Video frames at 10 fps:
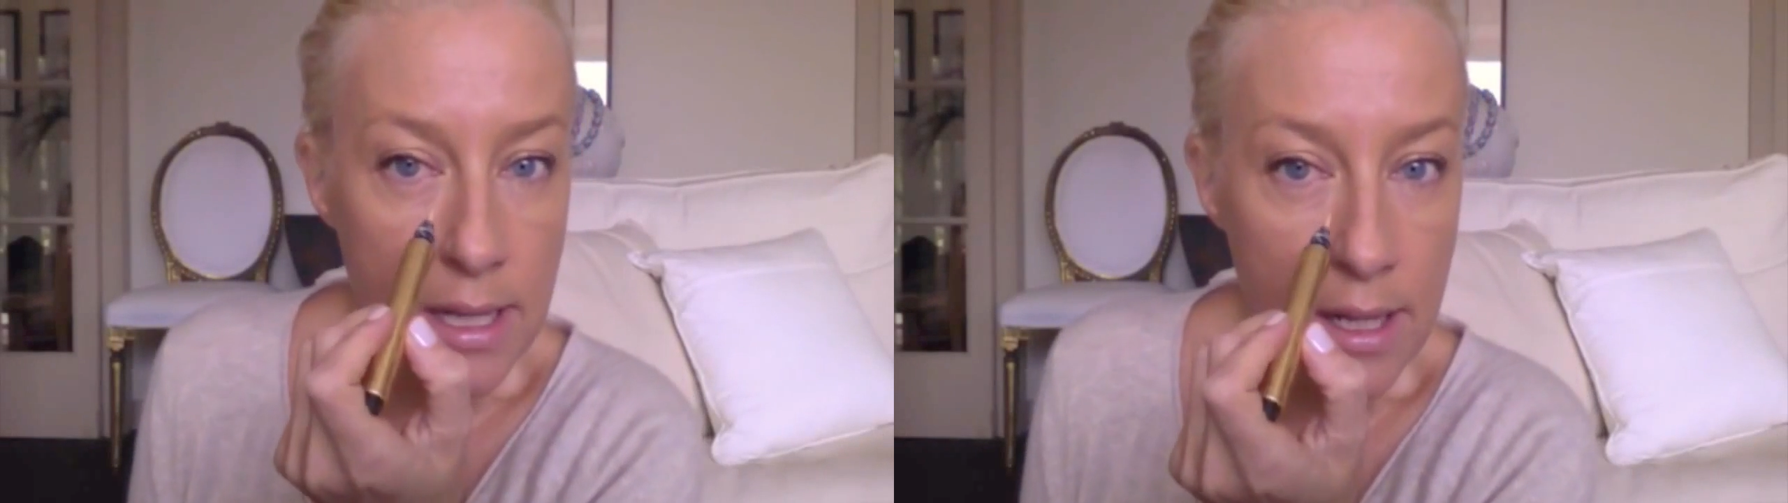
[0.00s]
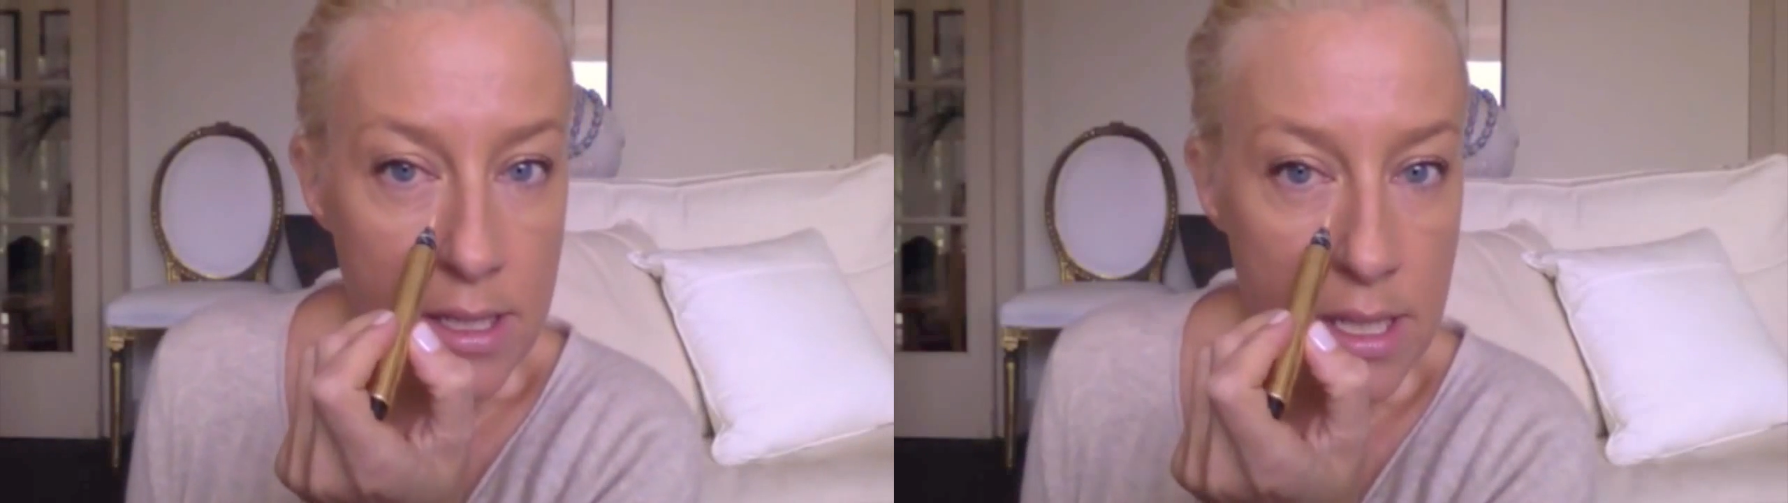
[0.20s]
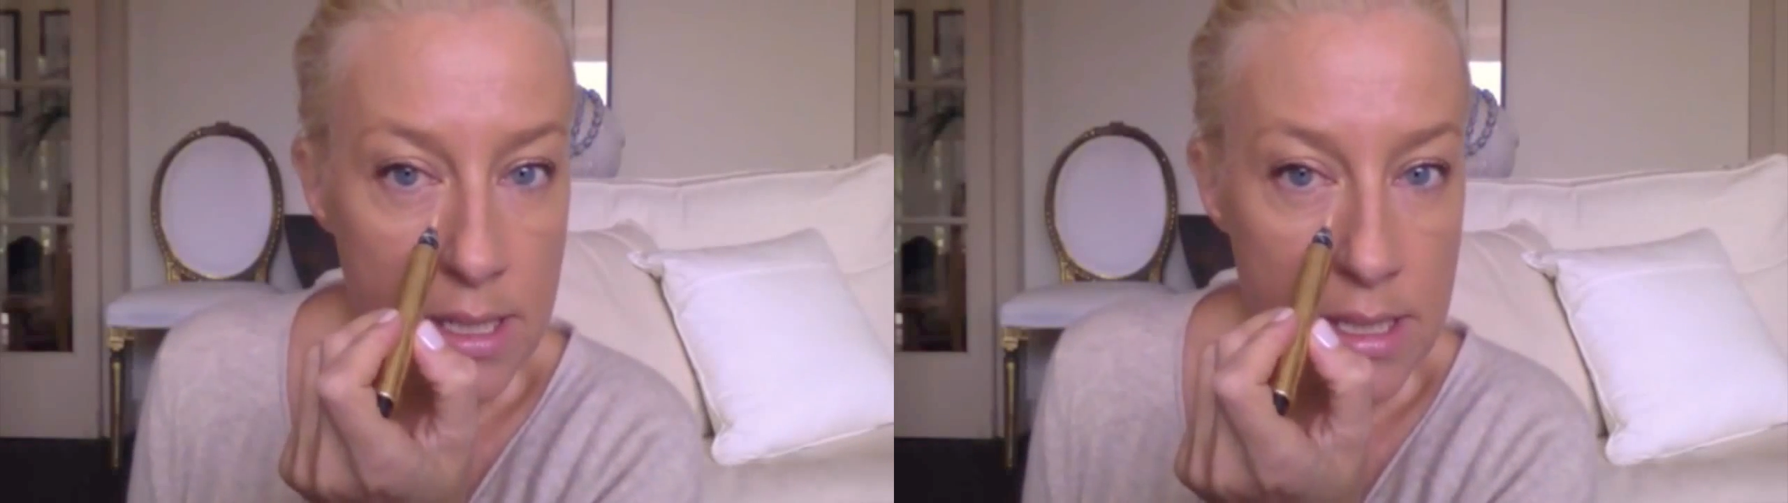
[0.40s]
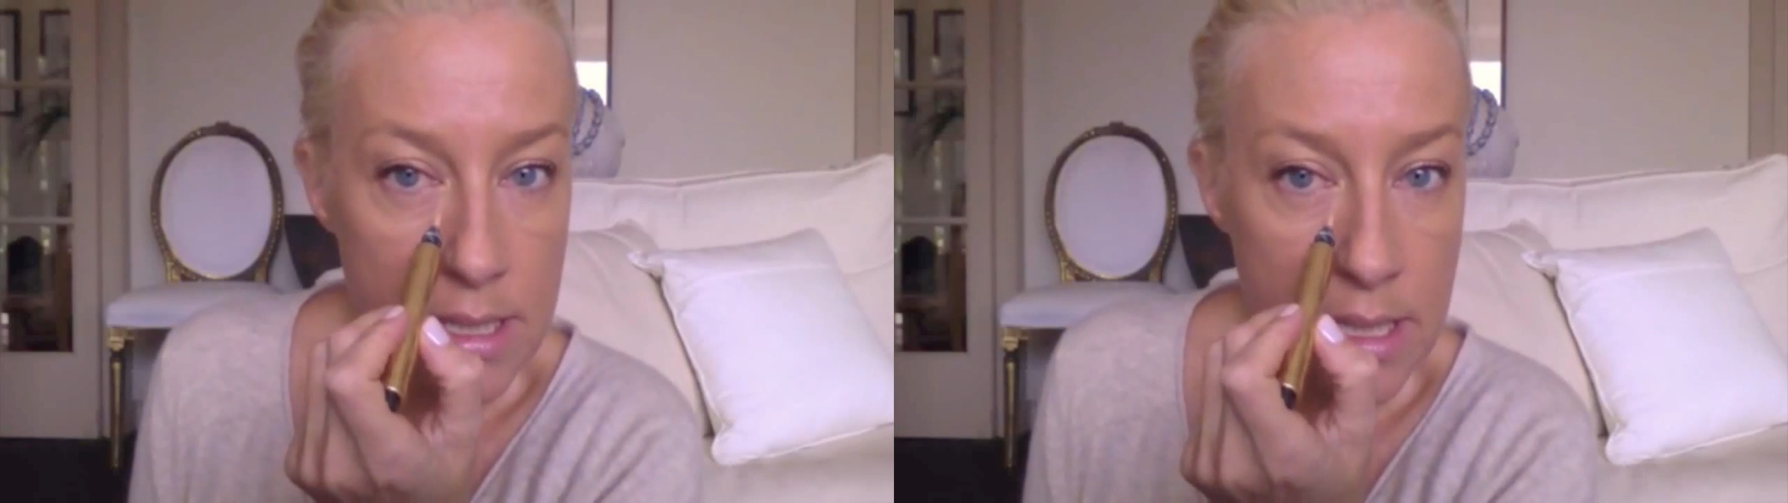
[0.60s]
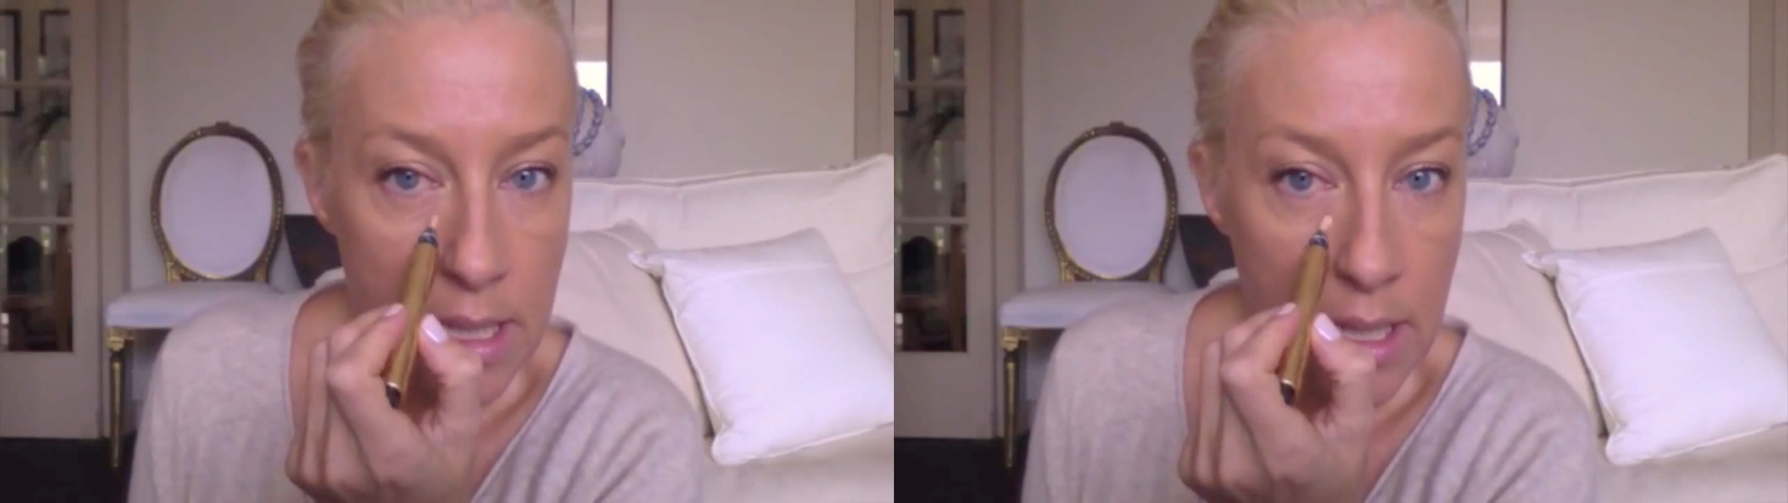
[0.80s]
and I
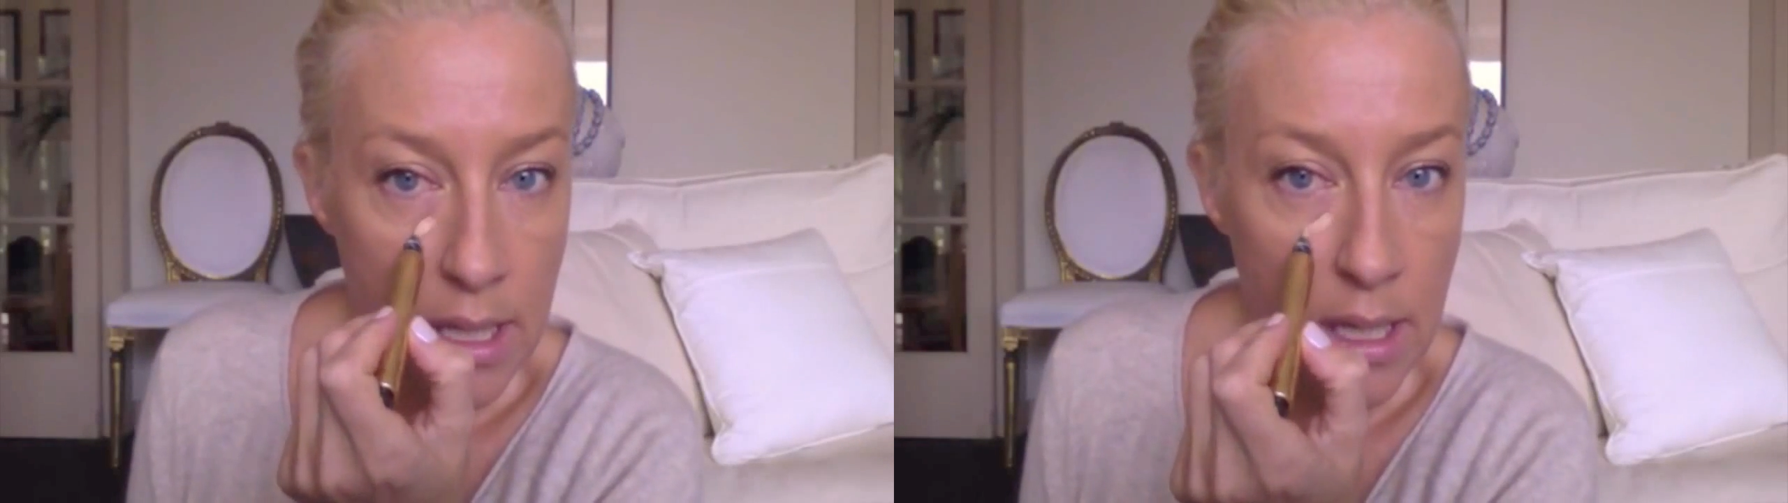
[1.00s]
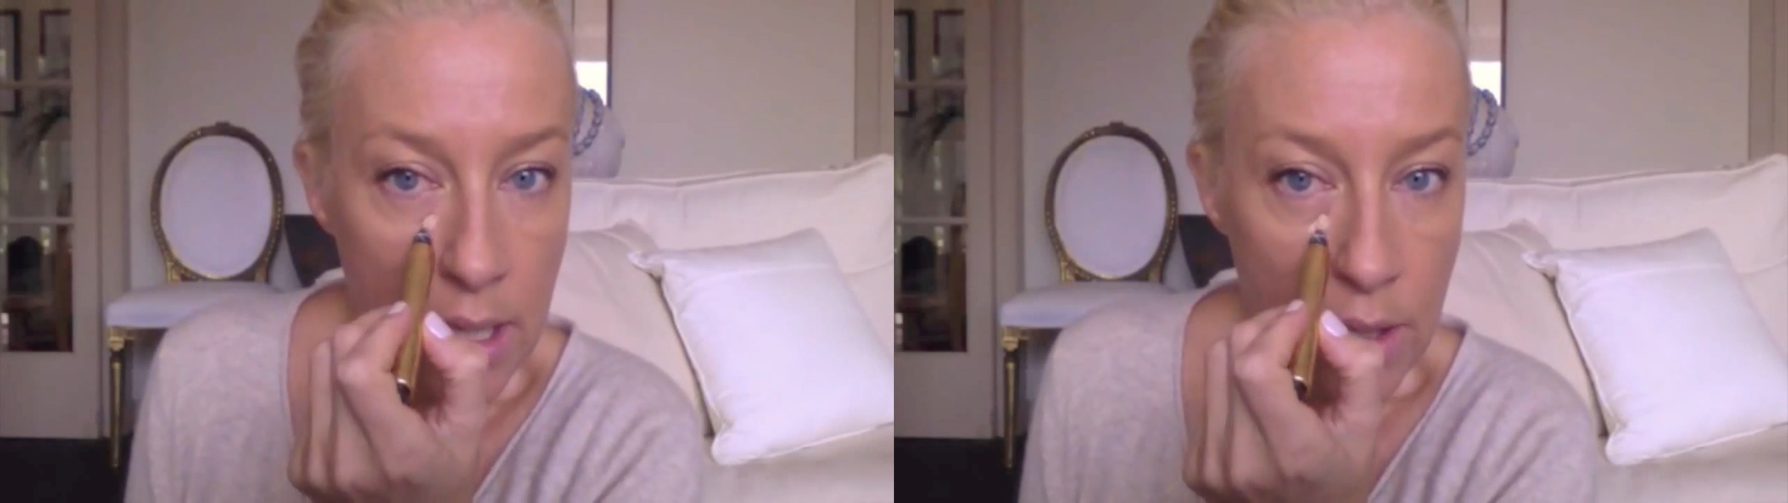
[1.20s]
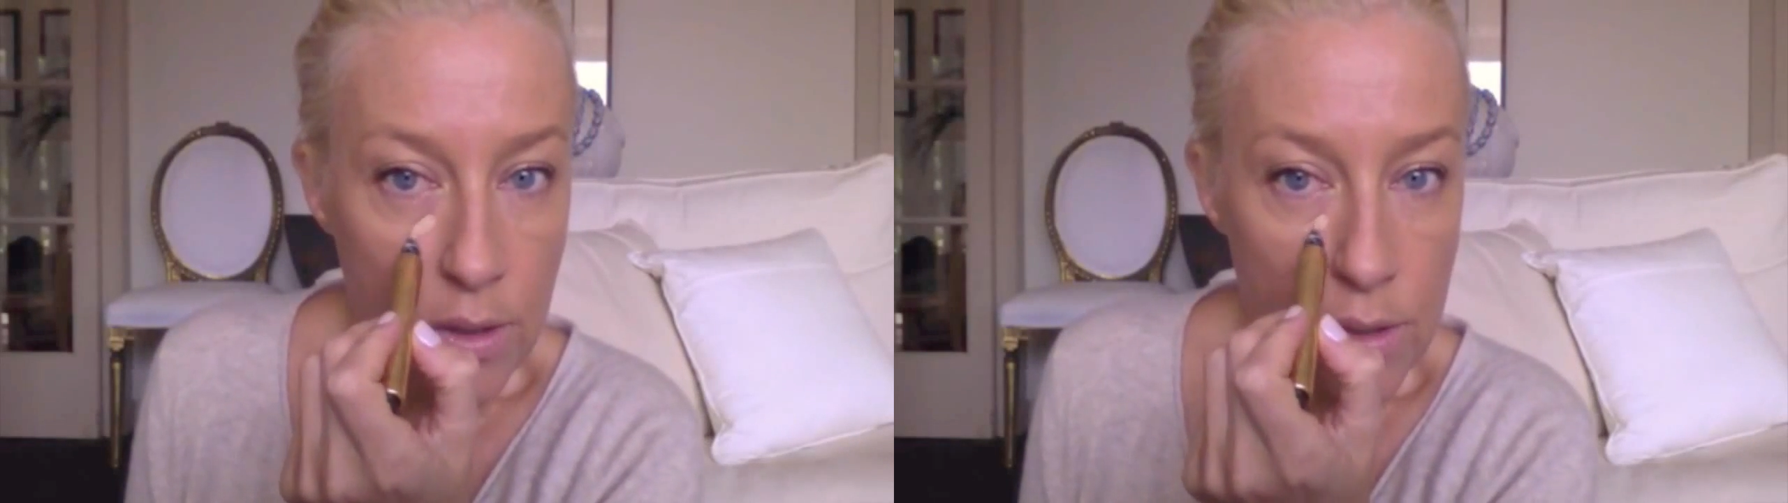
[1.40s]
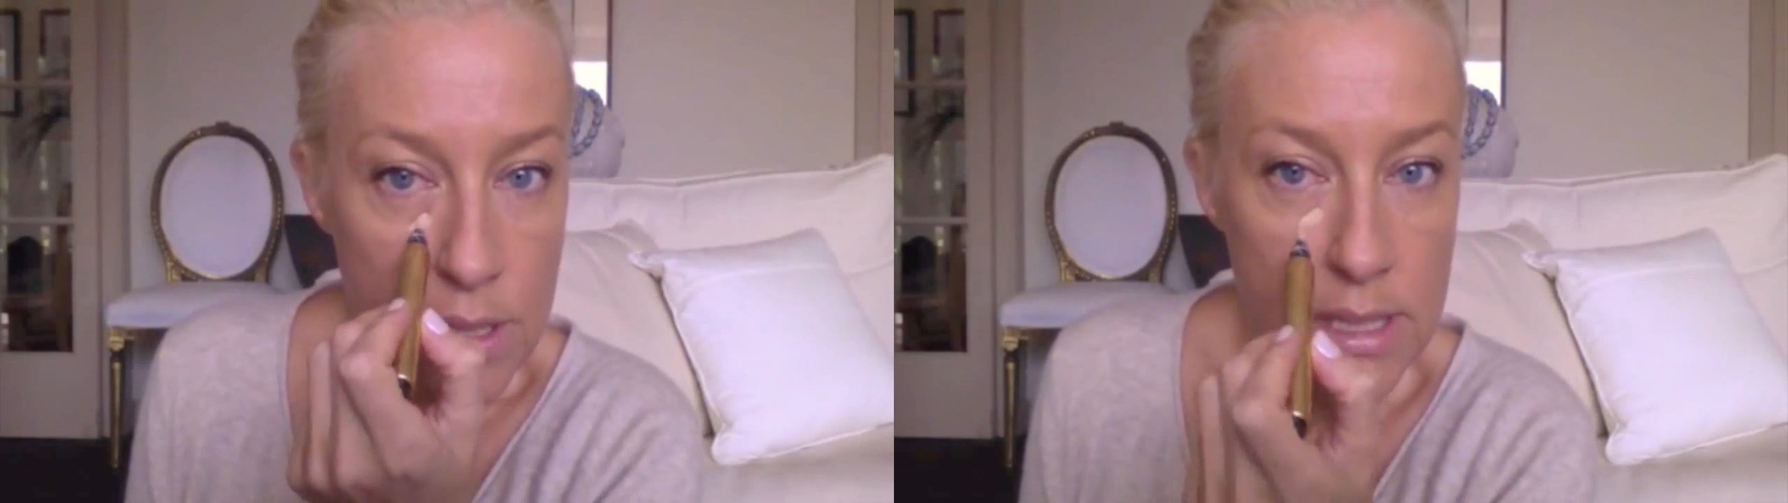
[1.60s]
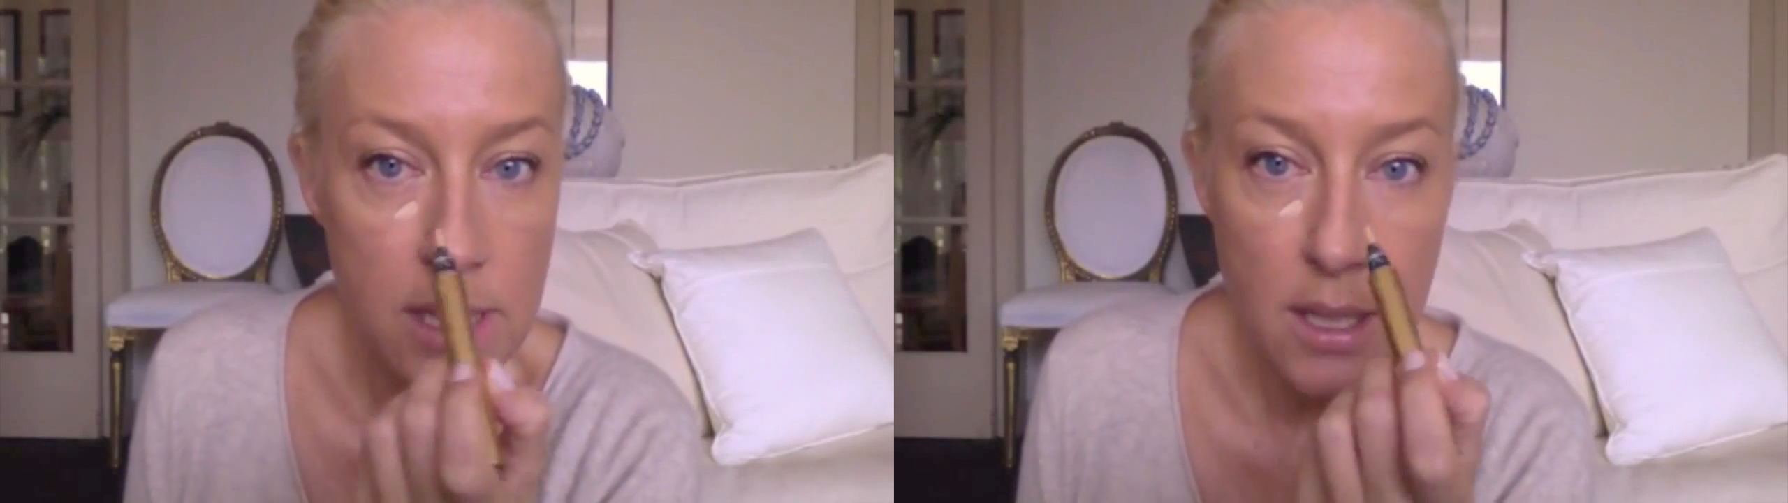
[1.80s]
just use